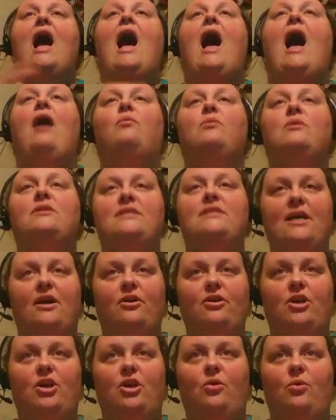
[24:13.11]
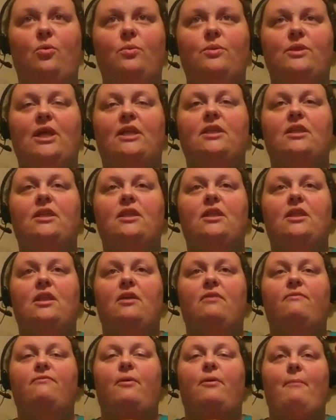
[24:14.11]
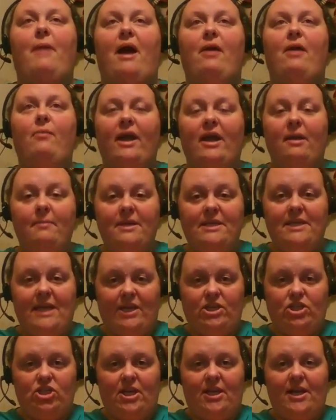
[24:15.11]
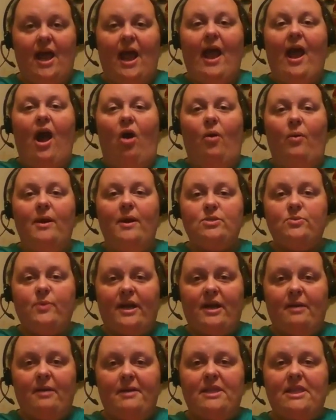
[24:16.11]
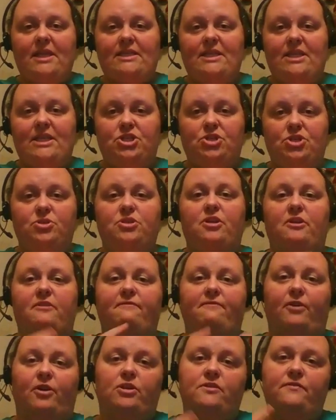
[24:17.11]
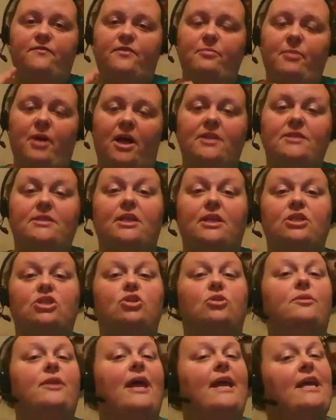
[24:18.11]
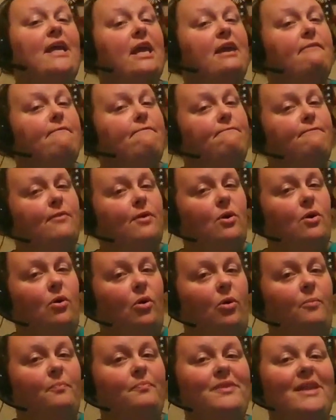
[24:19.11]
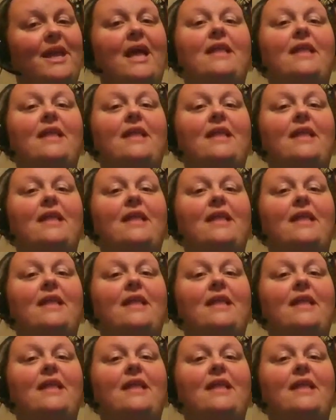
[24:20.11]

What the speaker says: I will tell you that from my recommendation, I always recommend that teachers their first few months until they get full,